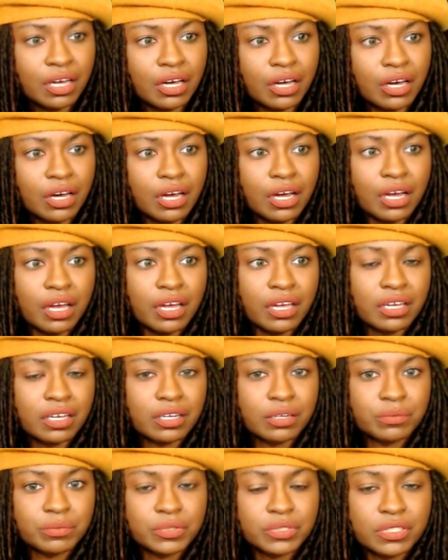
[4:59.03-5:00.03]
I
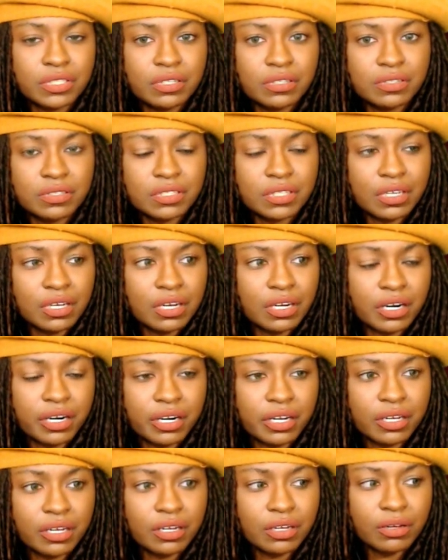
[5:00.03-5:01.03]
am so
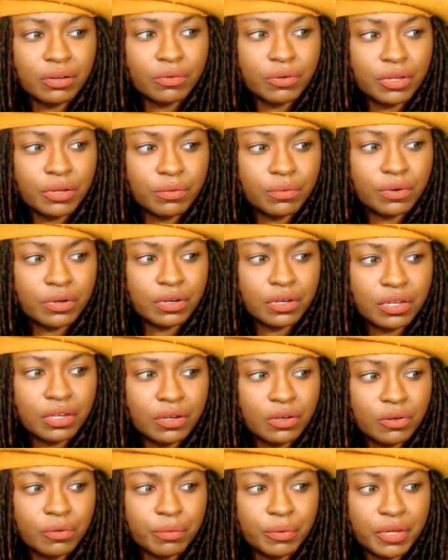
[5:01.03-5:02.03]
sorry. We will
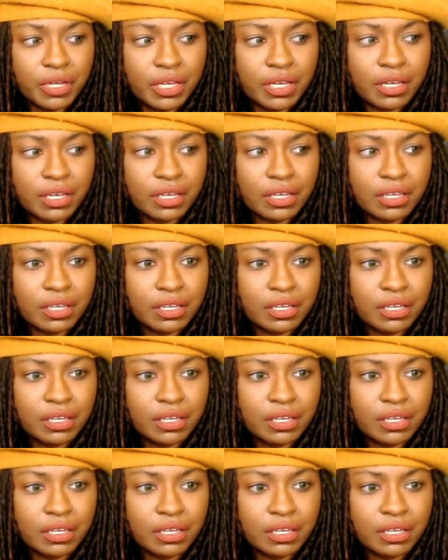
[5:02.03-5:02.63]
go back.